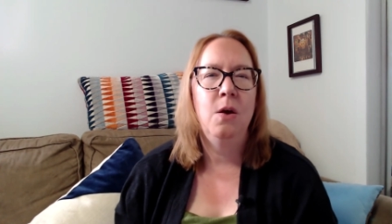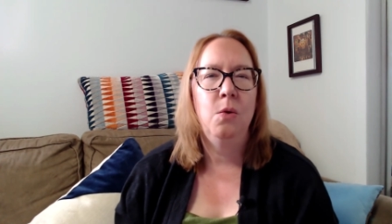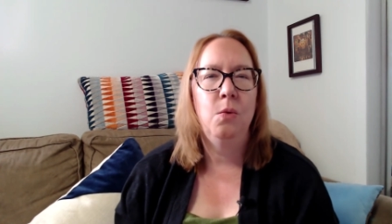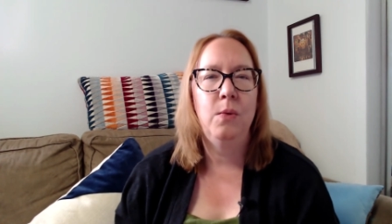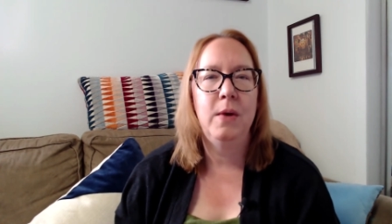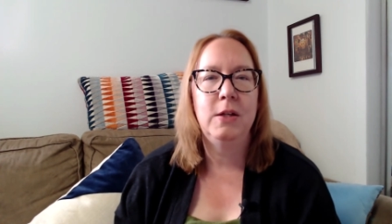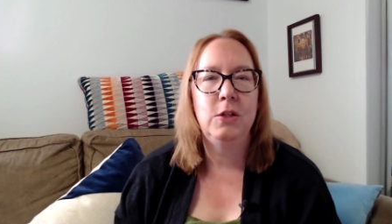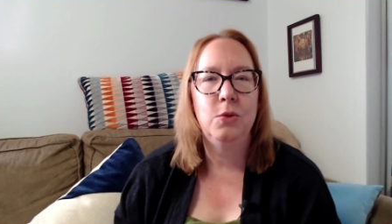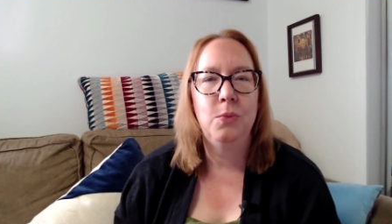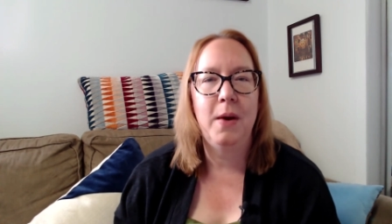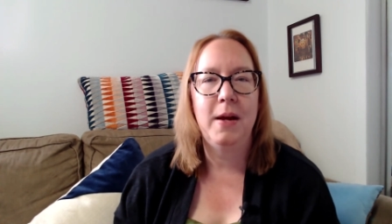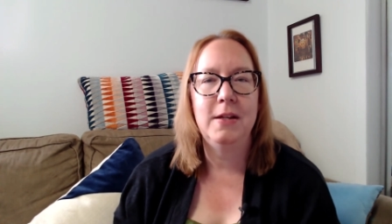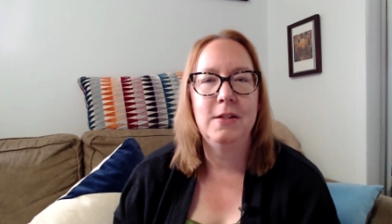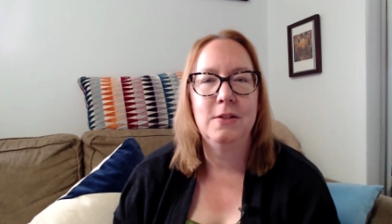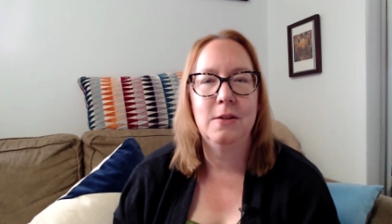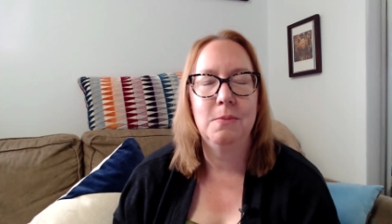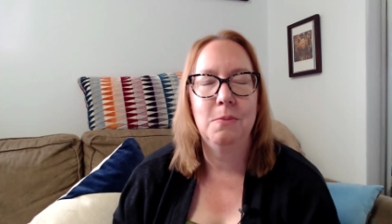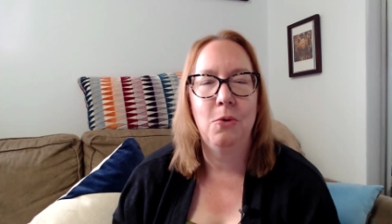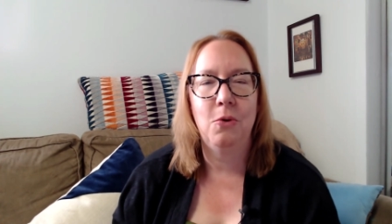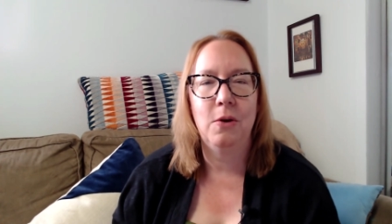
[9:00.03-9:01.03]
Which
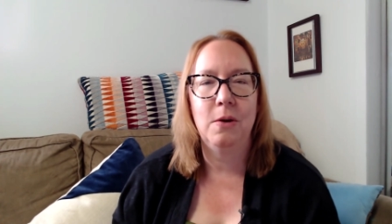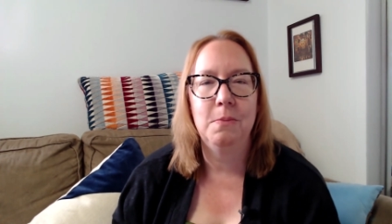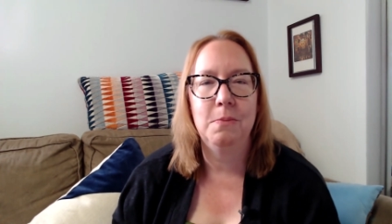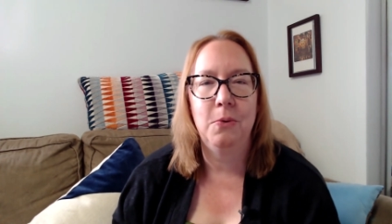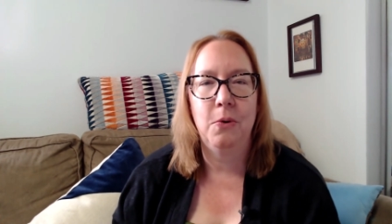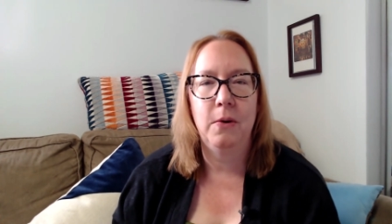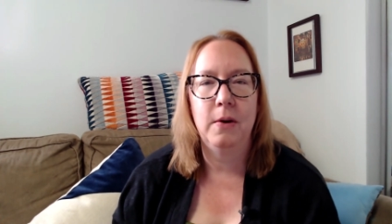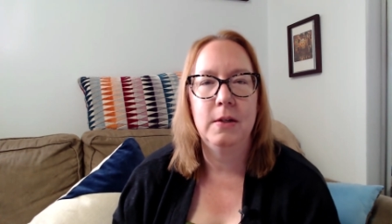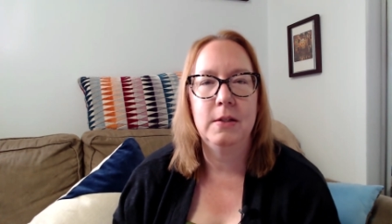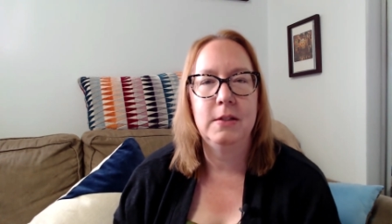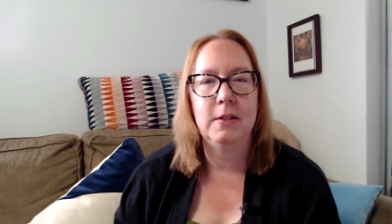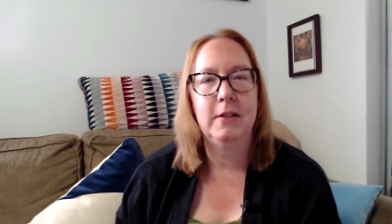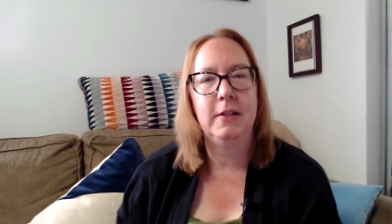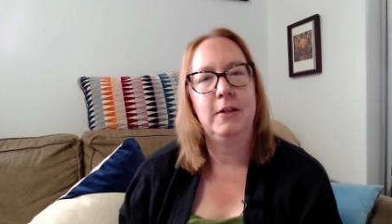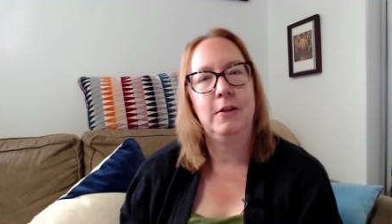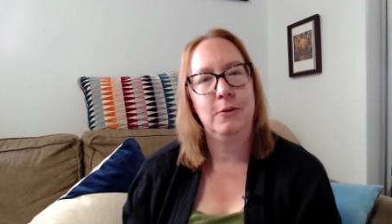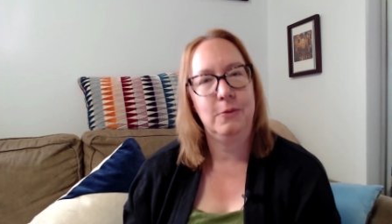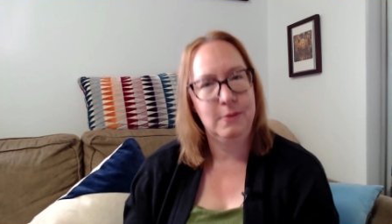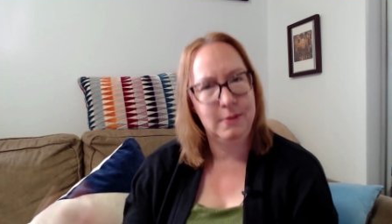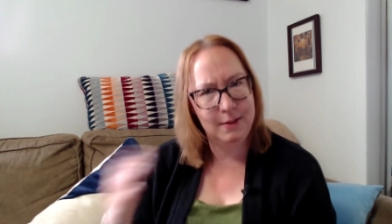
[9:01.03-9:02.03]
ones are more important to
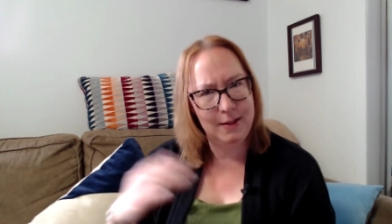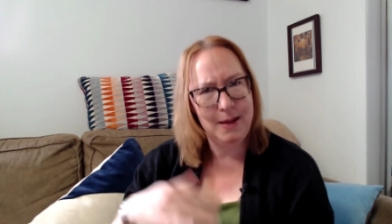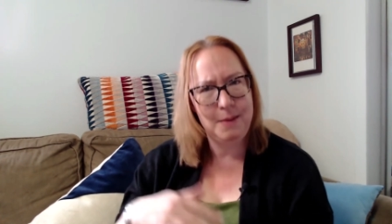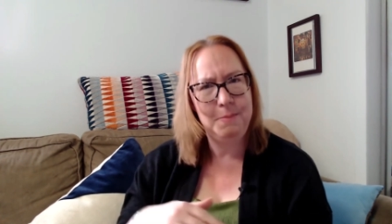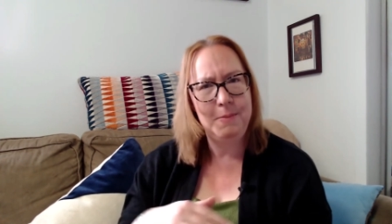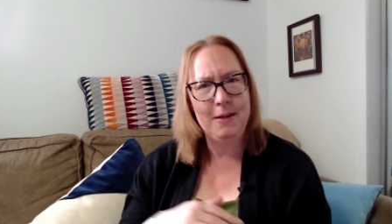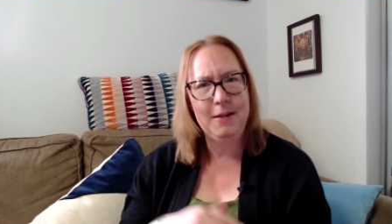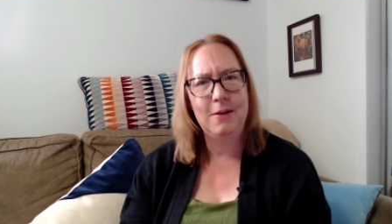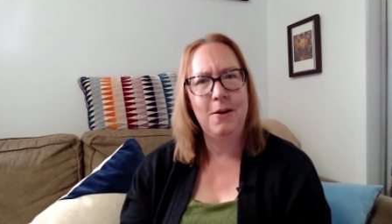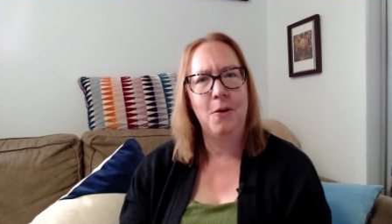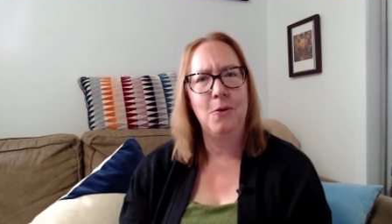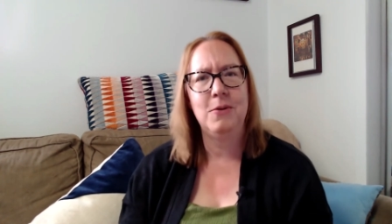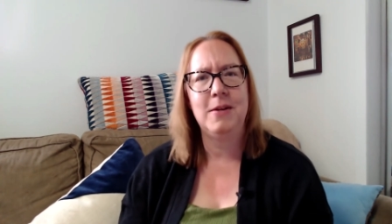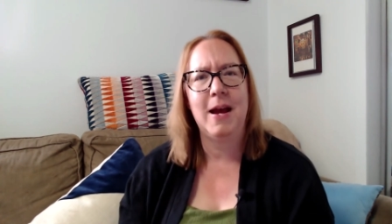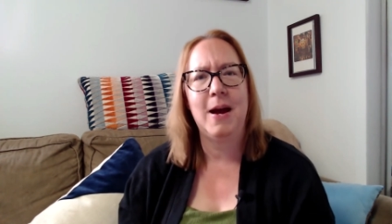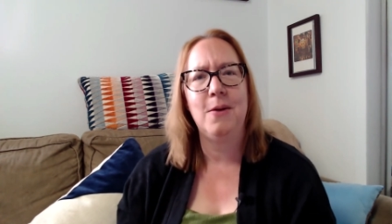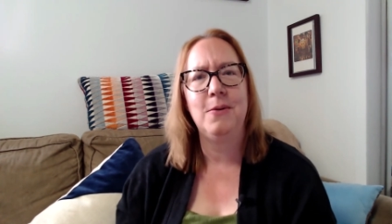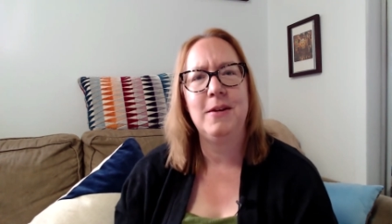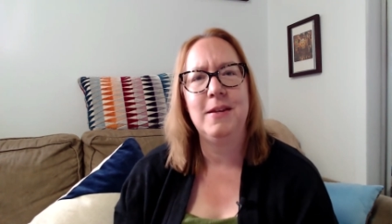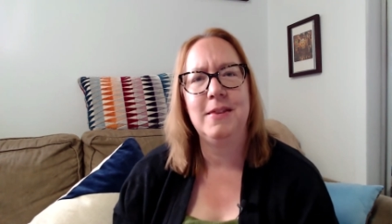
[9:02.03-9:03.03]
you? Let me know
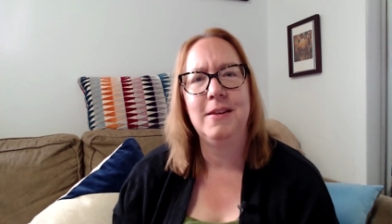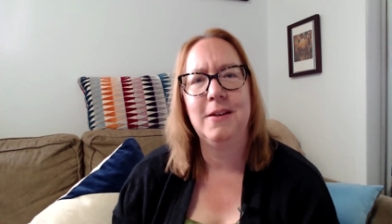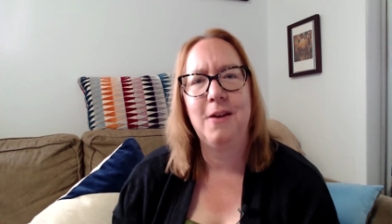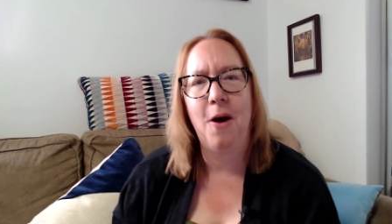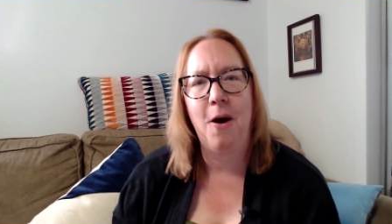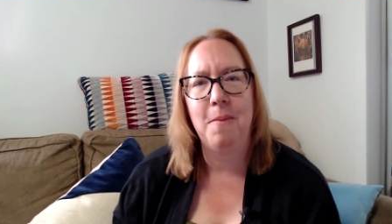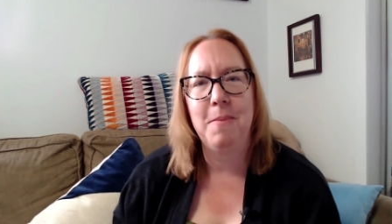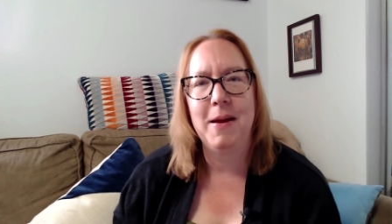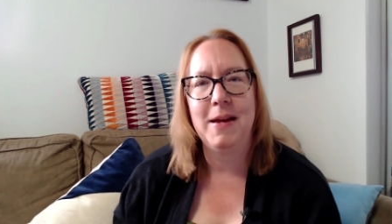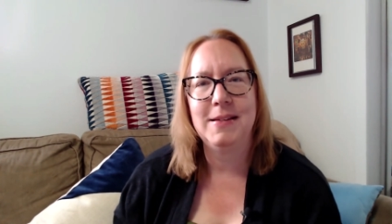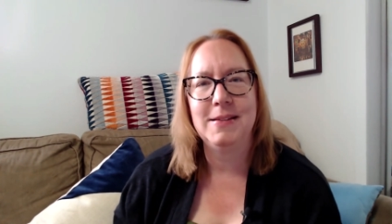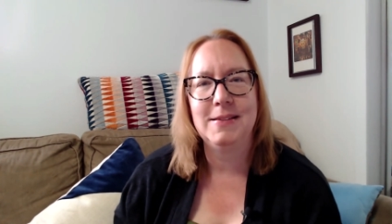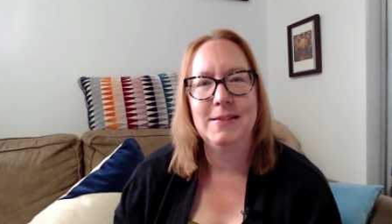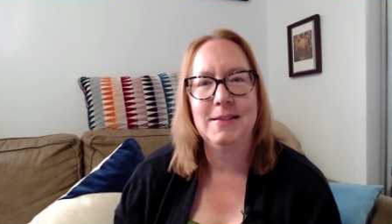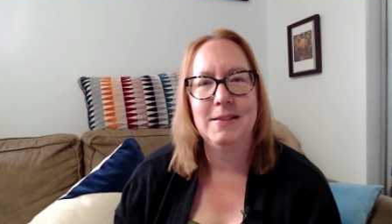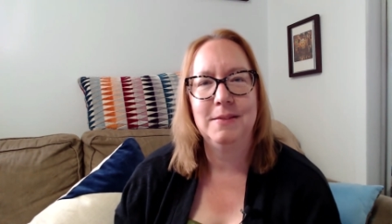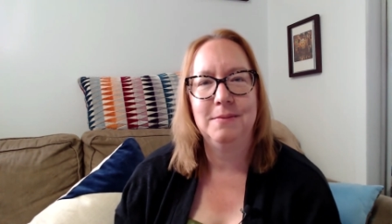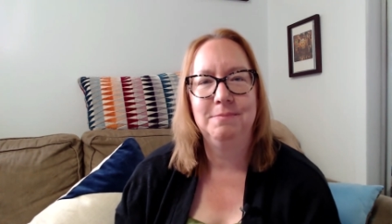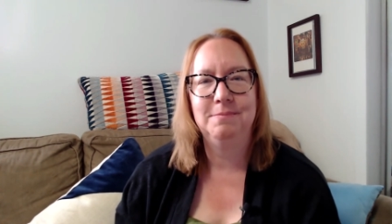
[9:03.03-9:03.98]
down in the comments.